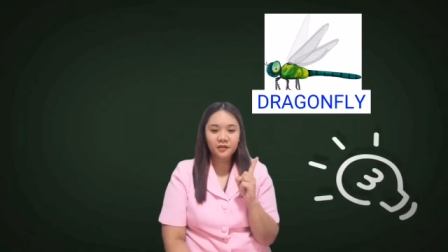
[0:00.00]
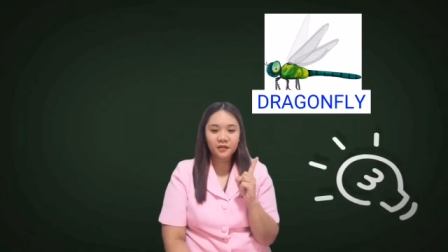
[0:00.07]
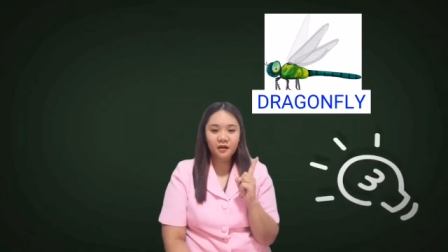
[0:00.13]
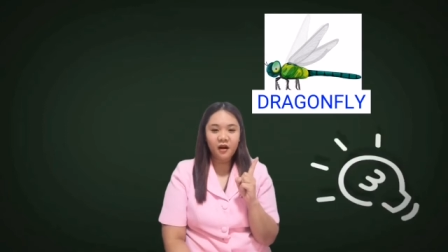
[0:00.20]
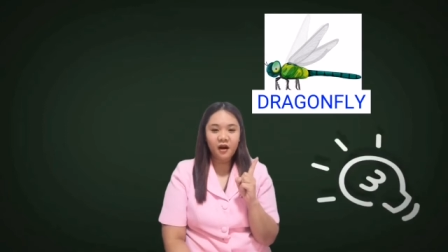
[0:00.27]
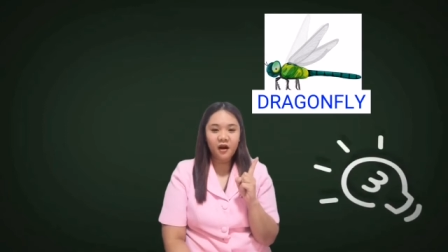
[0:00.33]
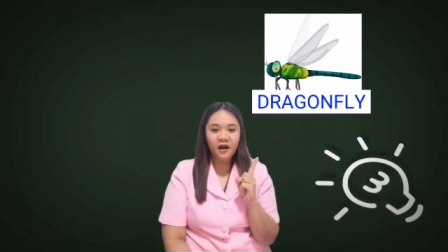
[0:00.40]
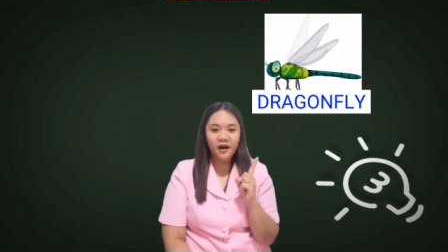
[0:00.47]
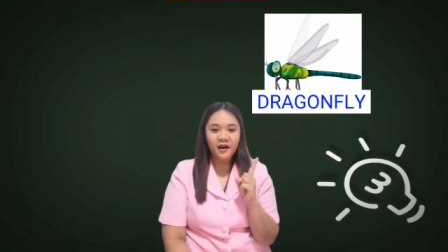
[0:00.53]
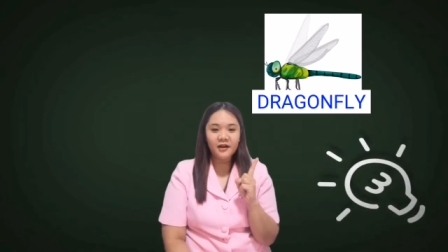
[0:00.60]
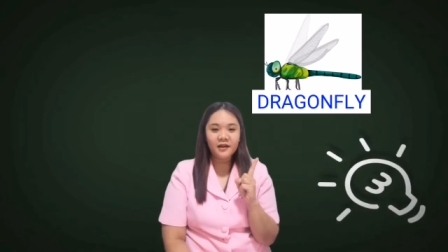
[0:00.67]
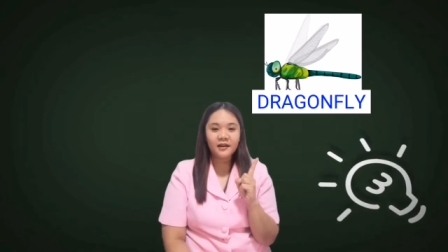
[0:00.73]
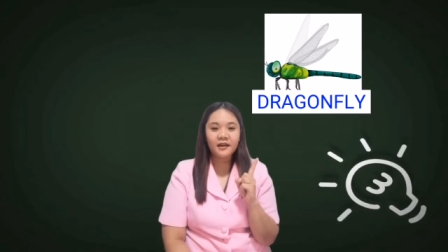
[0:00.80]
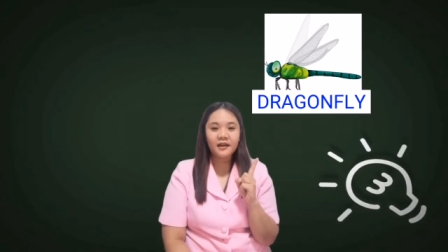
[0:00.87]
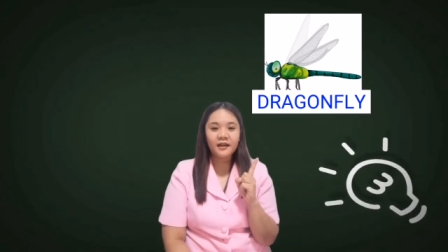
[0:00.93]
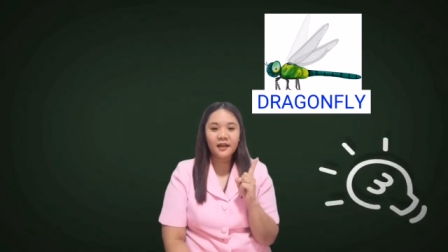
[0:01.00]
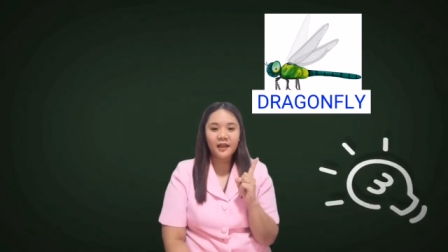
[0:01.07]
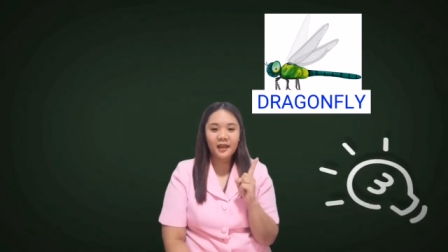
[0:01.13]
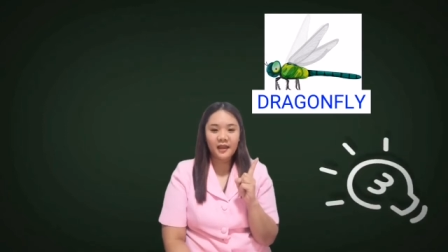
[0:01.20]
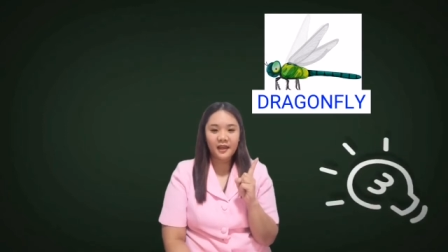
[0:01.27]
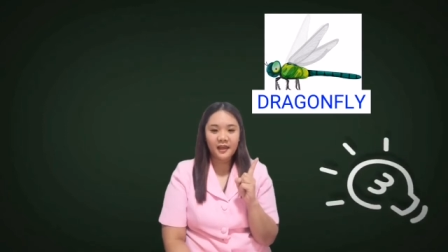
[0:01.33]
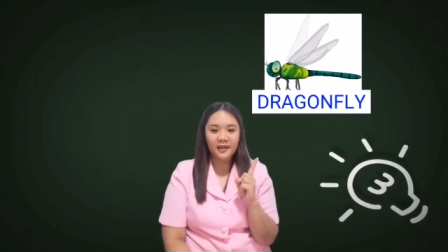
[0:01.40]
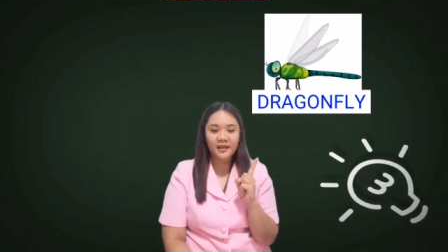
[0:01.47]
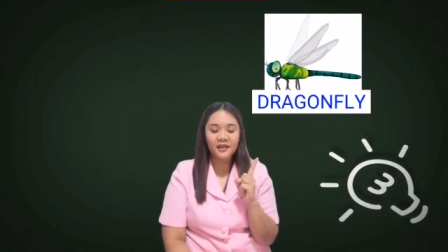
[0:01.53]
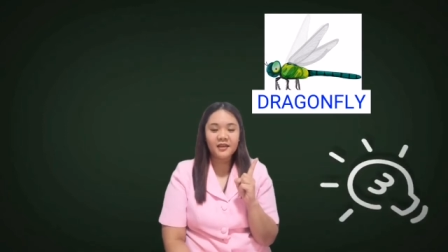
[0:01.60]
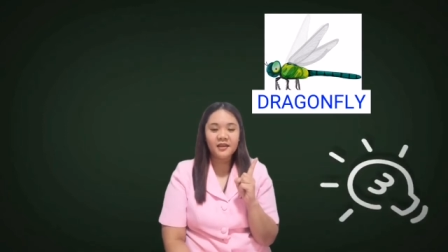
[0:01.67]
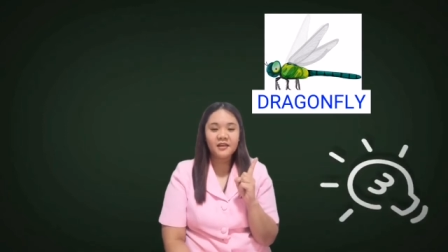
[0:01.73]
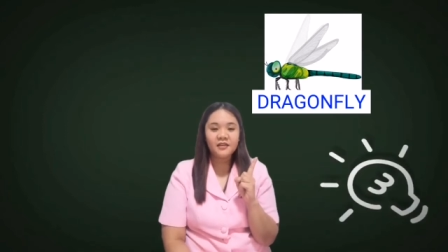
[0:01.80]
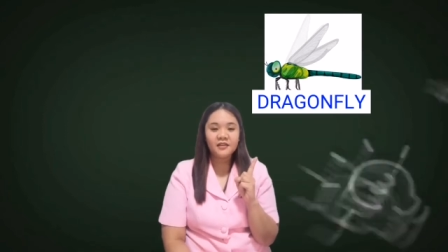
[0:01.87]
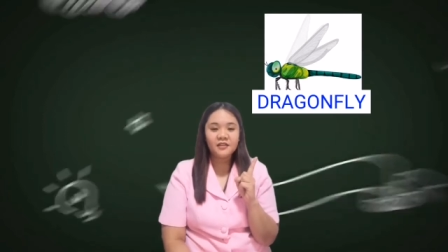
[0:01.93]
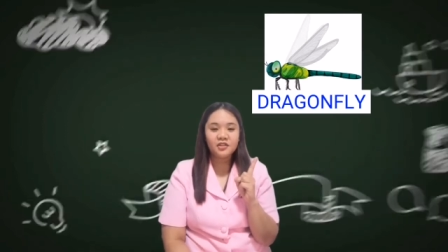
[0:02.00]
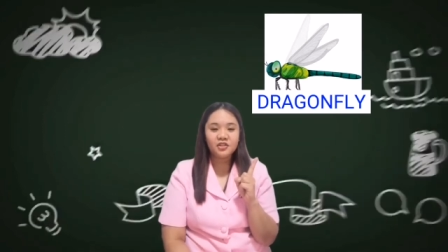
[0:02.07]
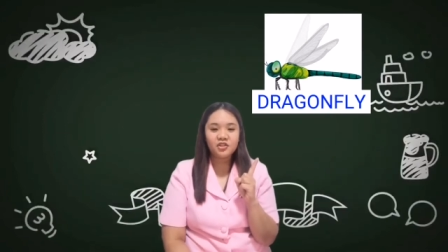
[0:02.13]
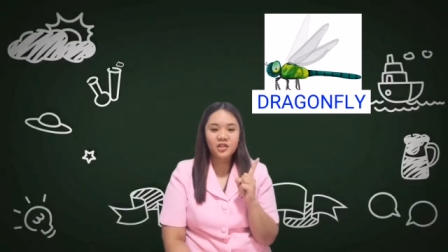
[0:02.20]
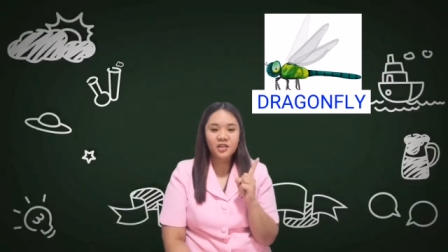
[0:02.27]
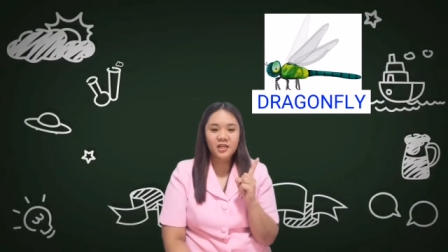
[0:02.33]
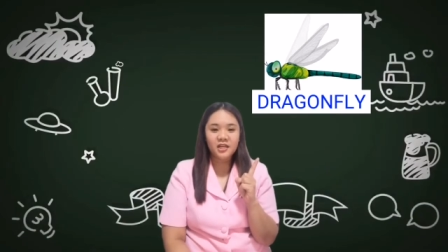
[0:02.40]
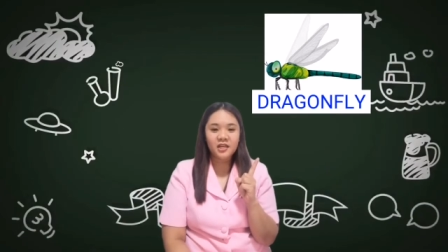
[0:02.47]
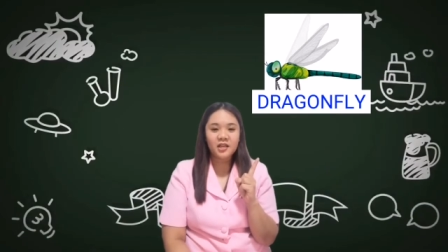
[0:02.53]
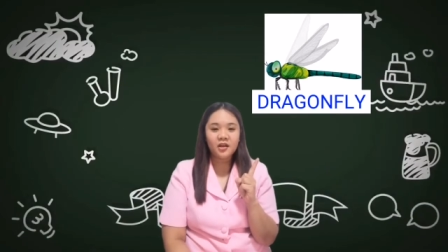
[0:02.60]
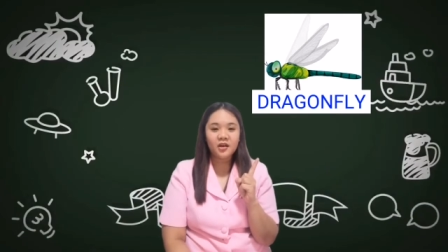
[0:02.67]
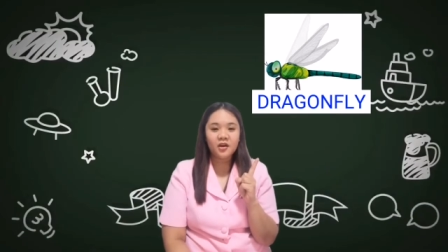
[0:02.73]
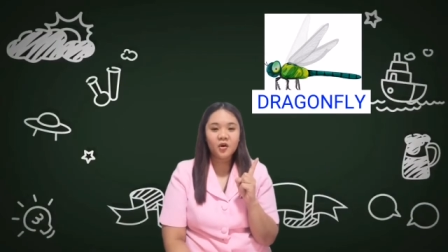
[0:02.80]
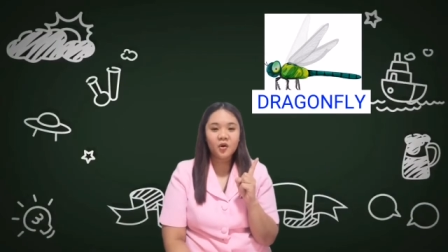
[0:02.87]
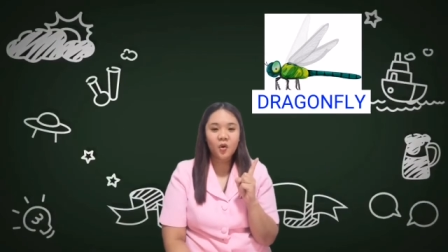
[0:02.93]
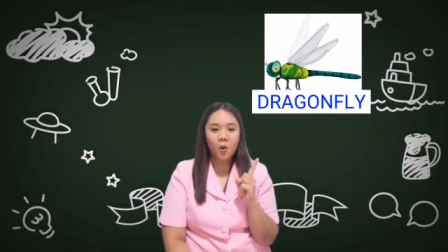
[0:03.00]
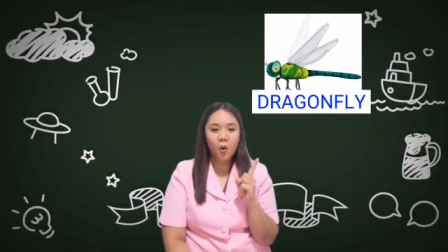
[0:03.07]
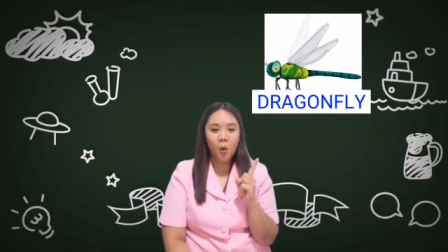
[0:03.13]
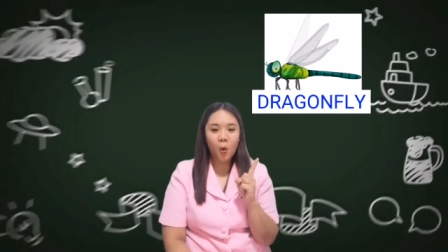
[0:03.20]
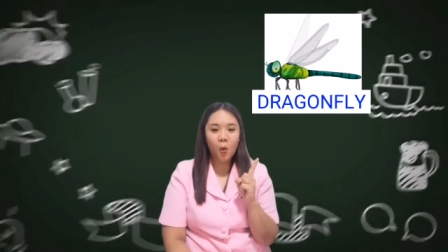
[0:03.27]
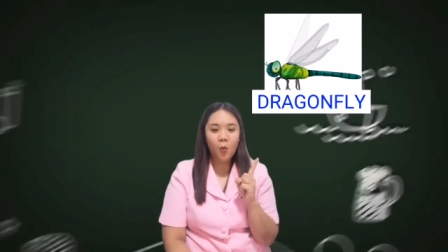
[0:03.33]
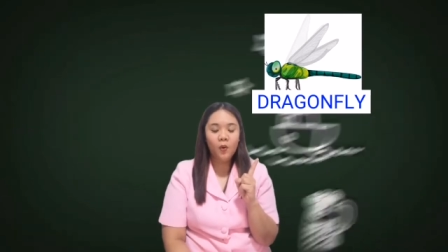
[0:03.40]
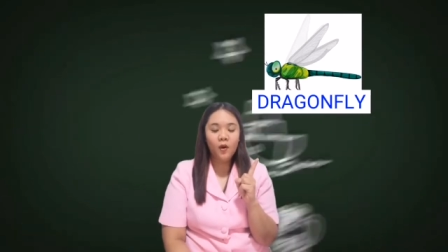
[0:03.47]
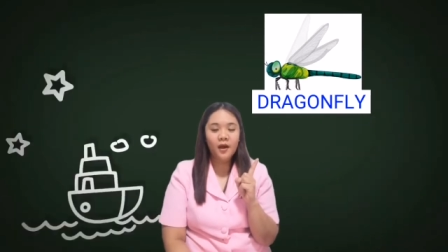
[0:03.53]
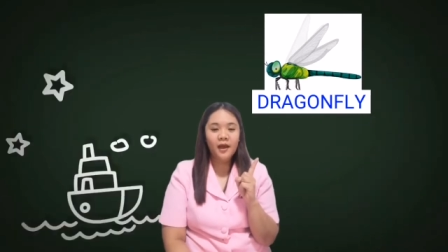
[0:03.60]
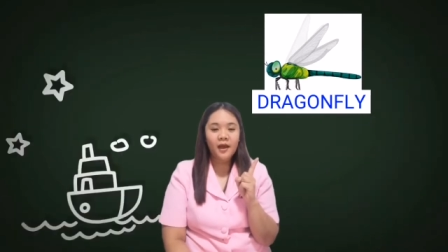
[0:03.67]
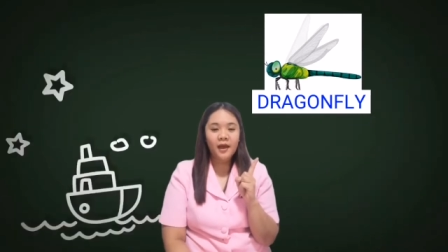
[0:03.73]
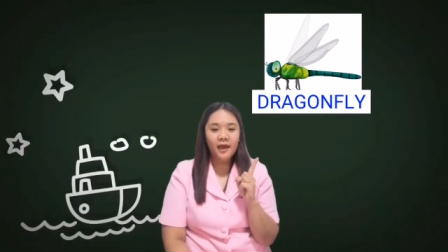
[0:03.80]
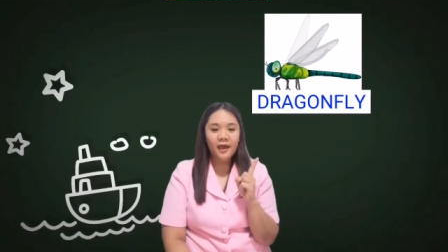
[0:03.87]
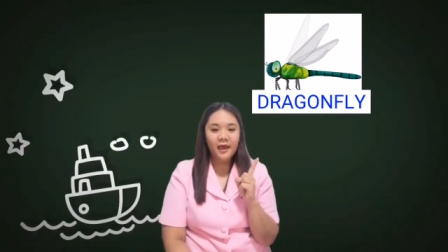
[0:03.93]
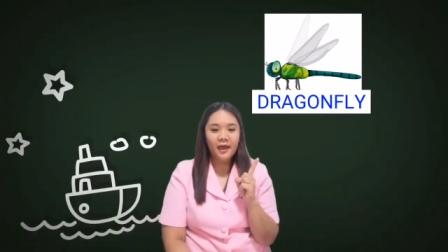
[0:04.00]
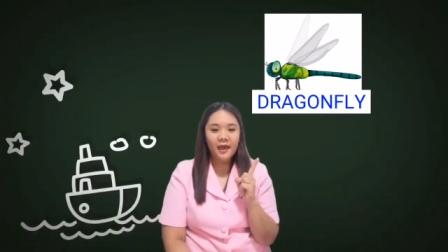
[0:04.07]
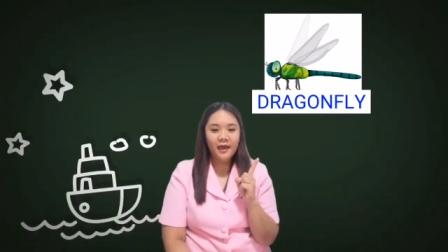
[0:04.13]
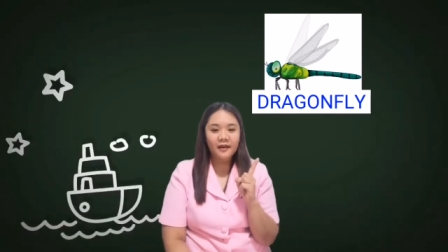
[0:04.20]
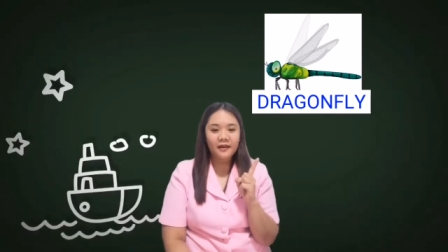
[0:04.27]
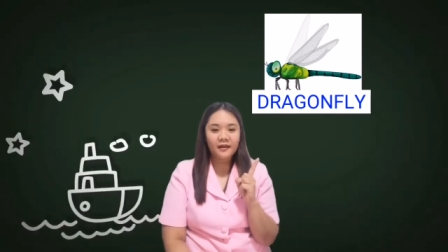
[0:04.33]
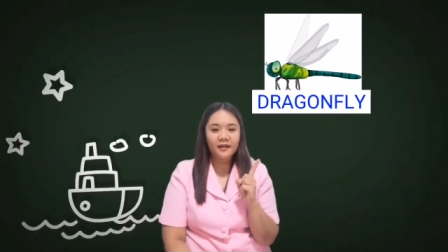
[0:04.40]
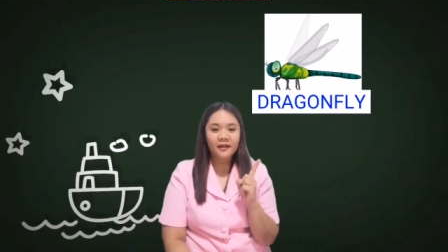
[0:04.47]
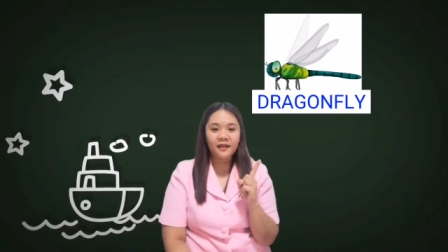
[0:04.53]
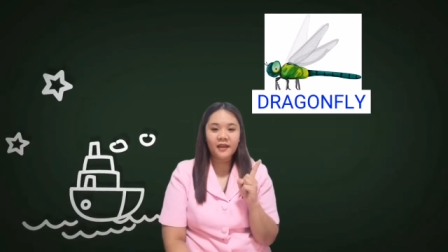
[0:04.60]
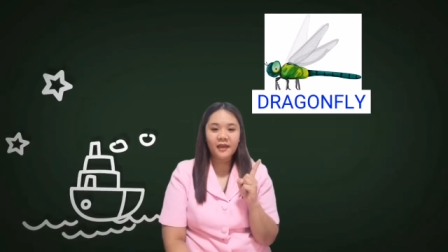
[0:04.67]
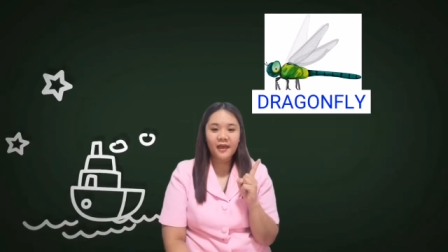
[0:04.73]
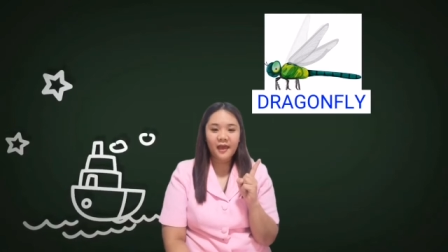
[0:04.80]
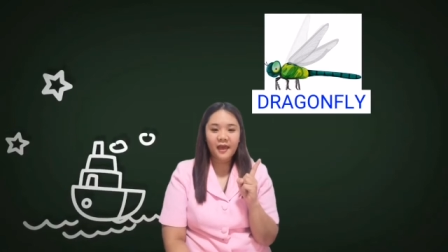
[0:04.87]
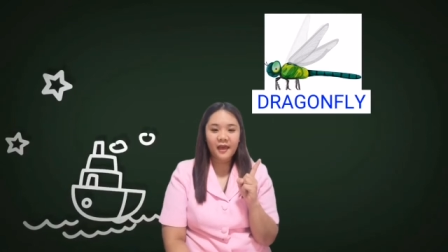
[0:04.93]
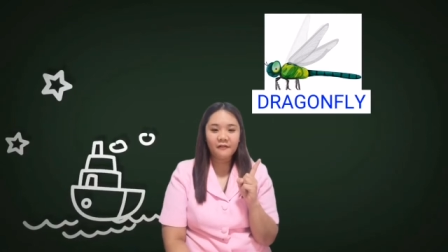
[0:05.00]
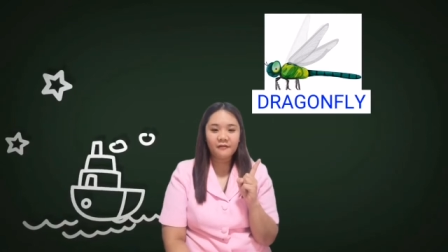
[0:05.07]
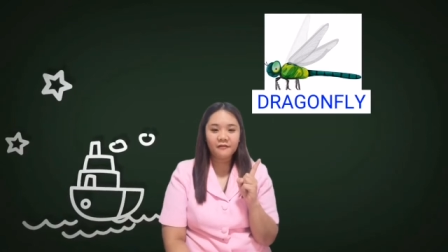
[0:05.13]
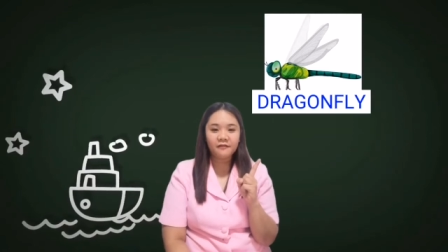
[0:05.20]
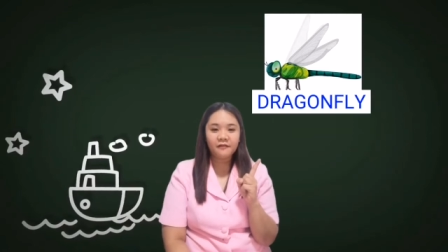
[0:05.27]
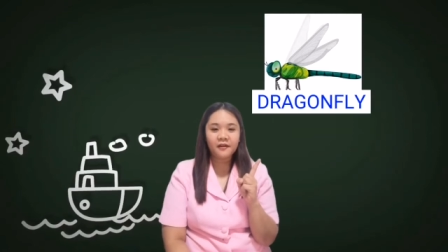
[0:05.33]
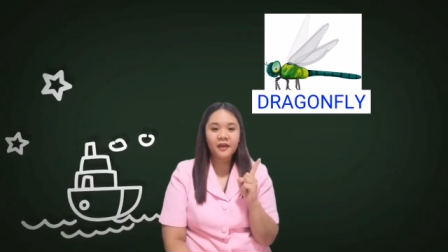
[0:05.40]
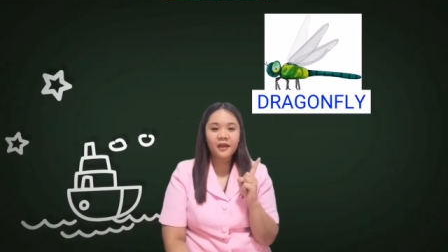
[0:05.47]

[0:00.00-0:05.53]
R, a G O N F